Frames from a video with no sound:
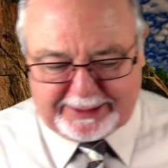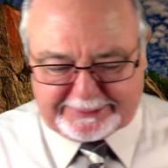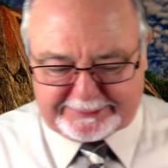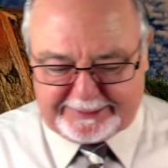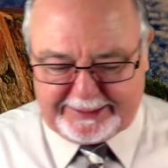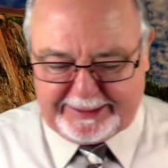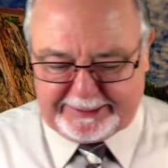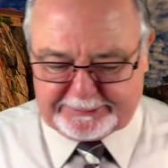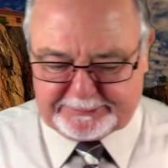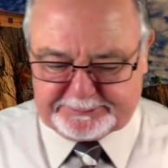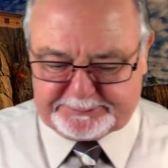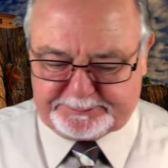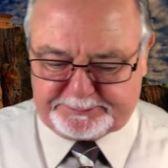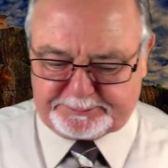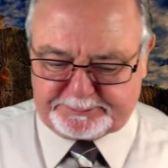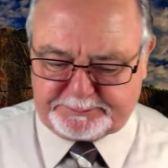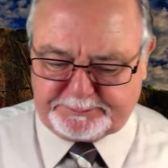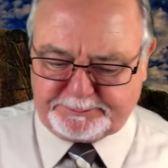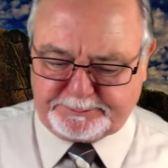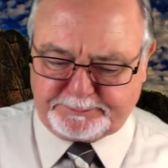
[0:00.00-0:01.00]
like that.
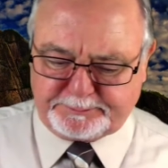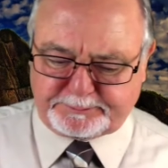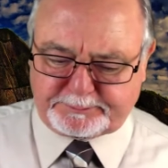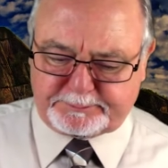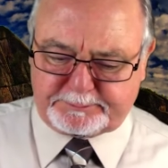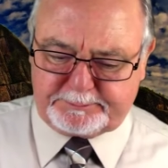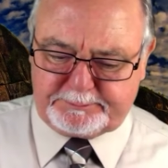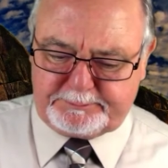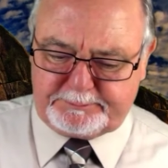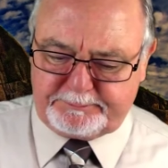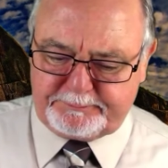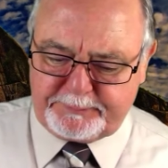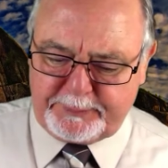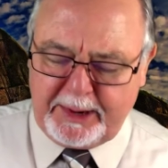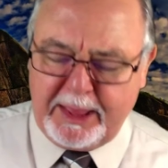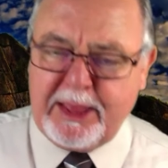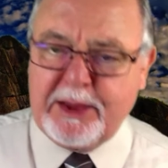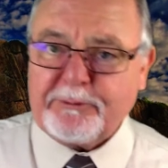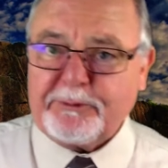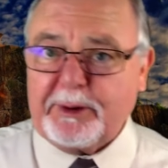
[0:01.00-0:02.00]

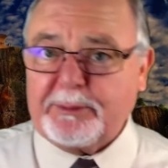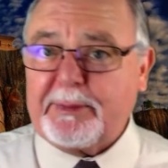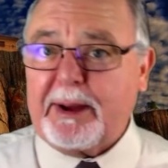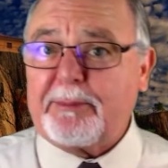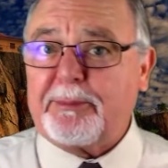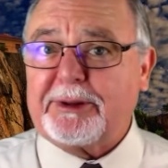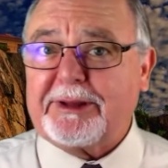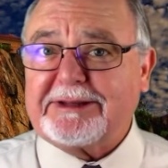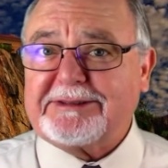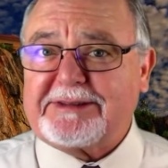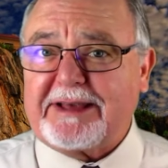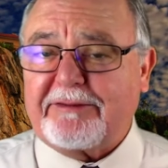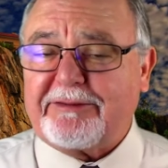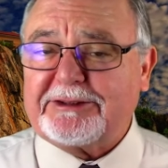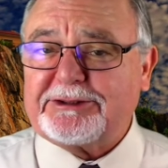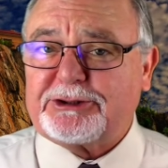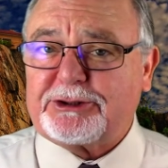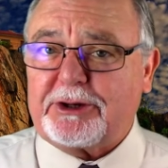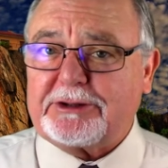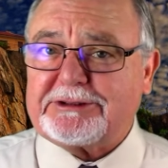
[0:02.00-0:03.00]
Remember the
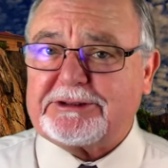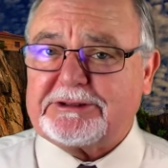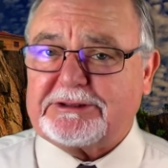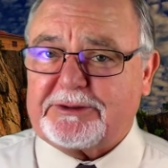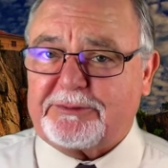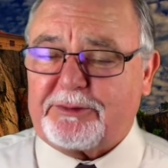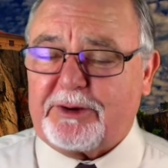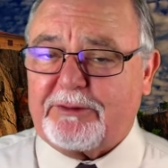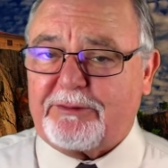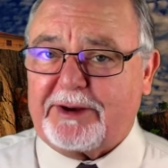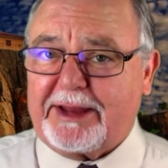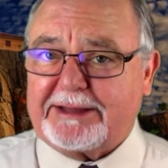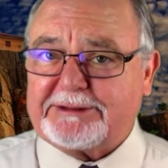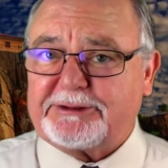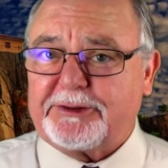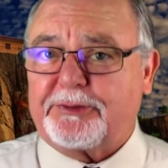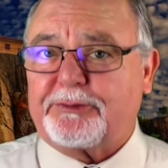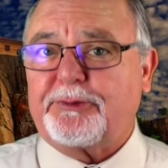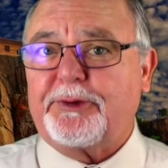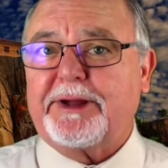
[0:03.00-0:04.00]
seven churches of
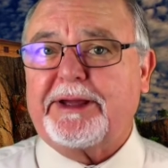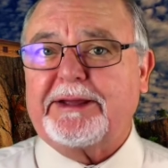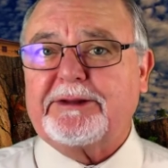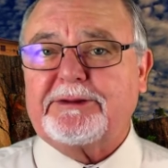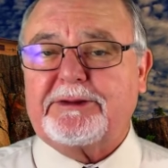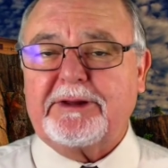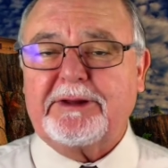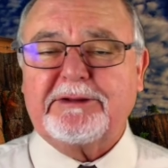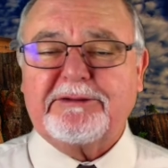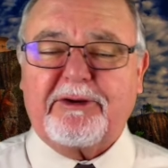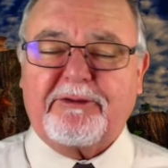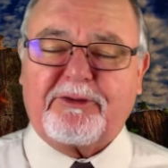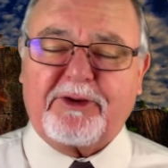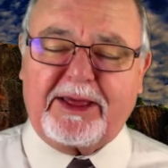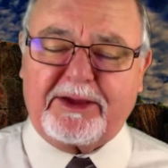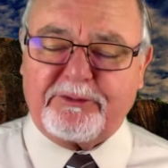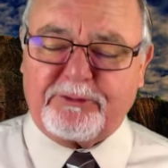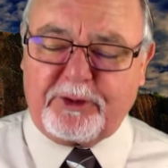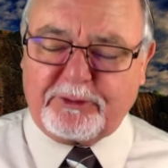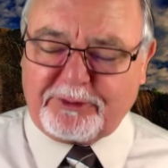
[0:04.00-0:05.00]
Revelation three and
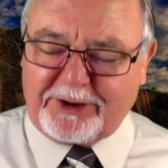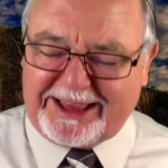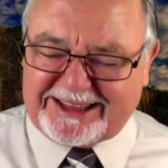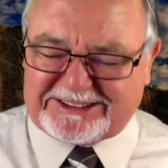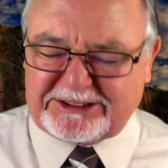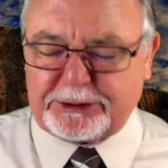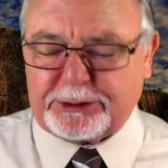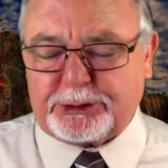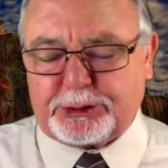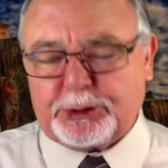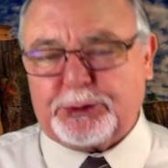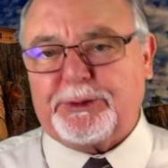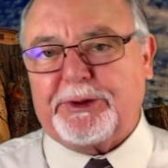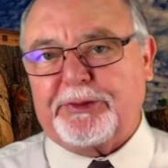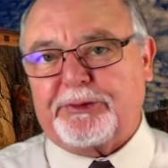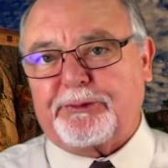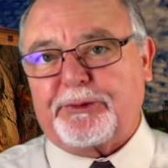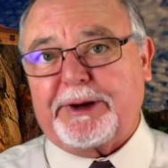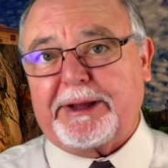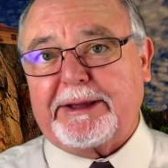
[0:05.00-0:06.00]
Revelation two
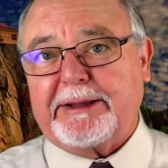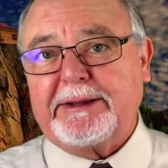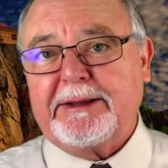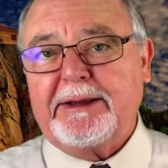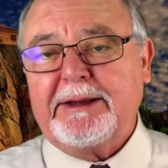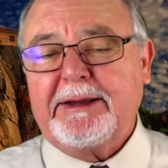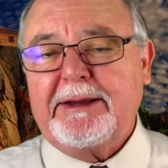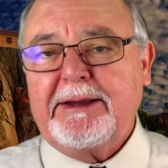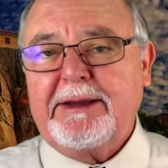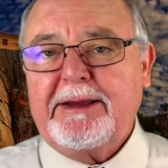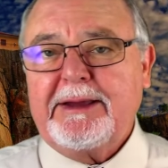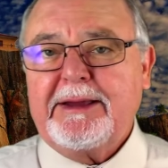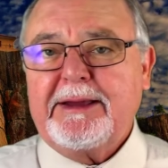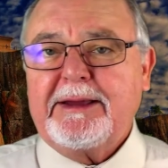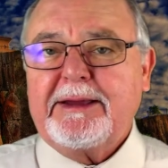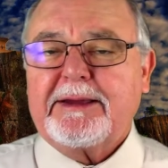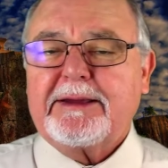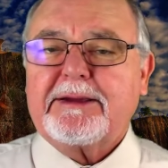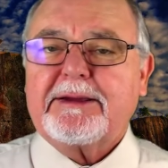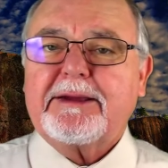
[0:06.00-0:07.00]
and three.
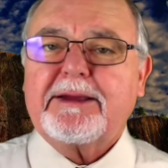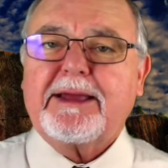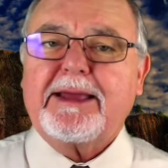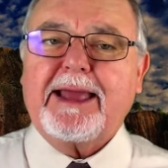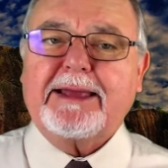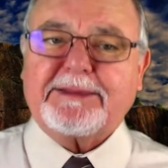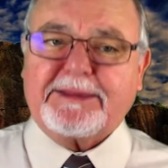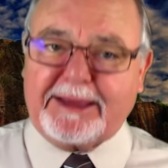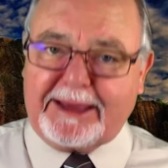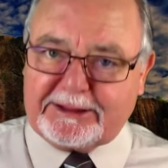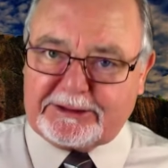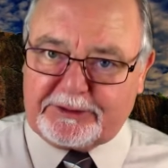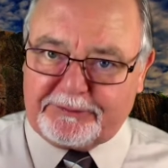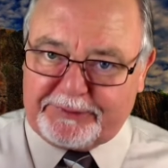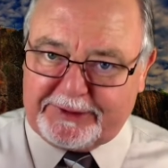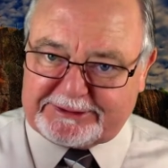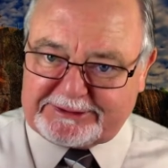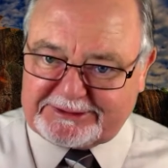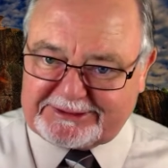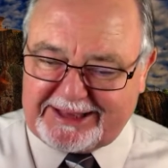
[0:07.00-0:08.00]
At the end of
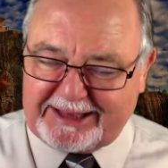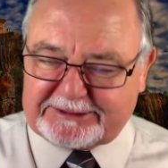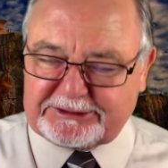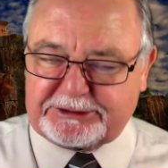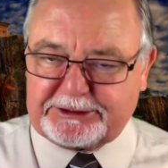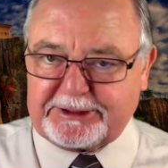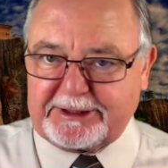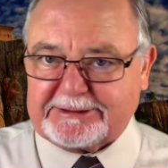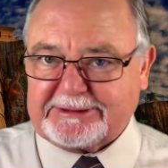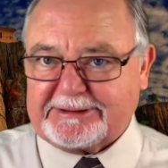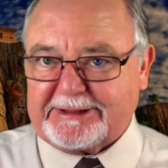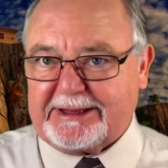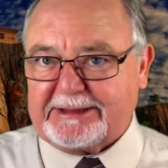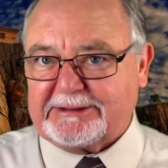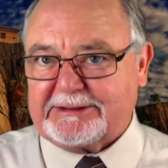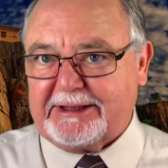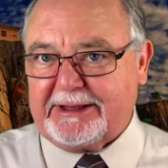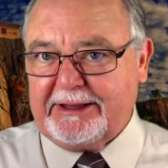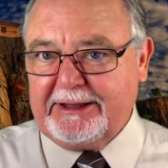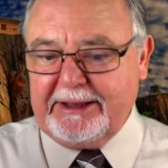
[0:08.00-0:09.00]
each section, it
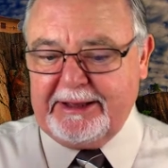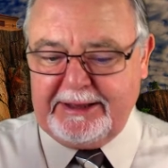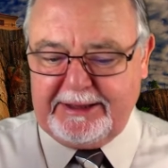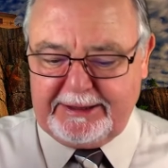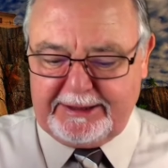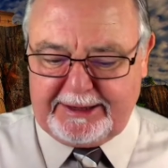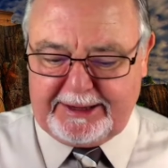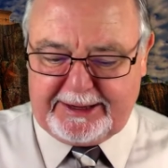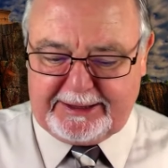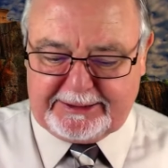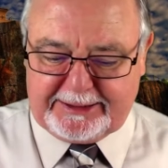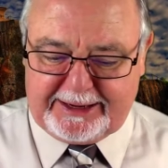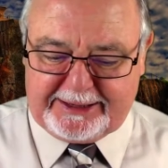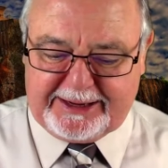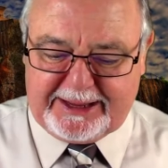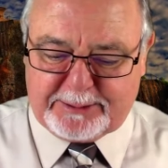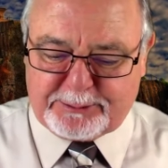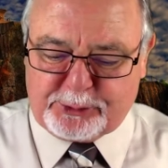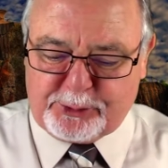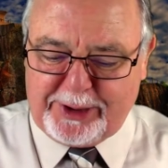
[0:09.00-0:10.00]
says, uh, let
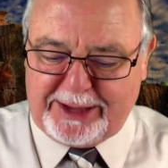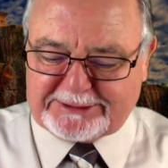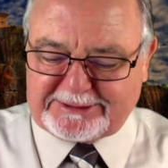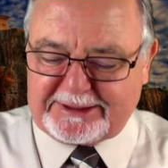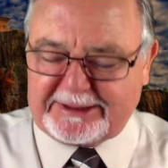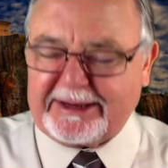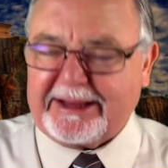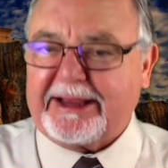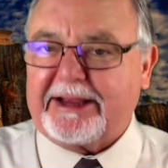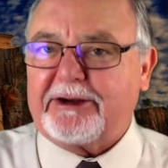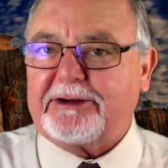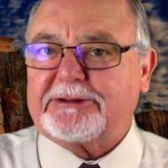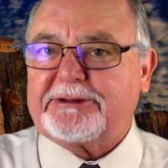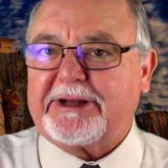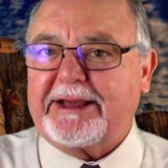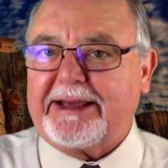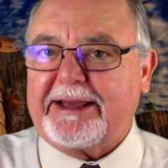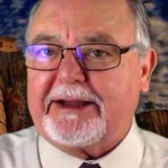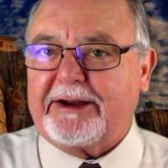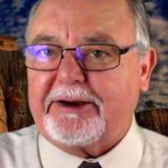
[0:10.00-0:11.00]
him who has an ear
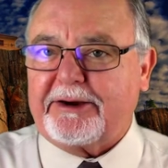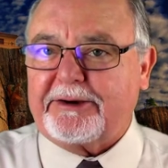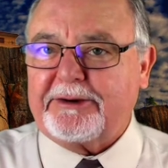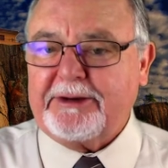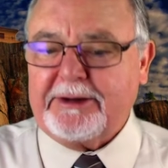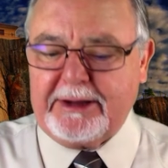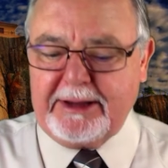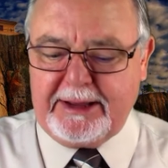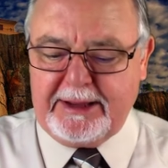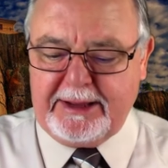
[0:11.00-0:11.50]
to hear,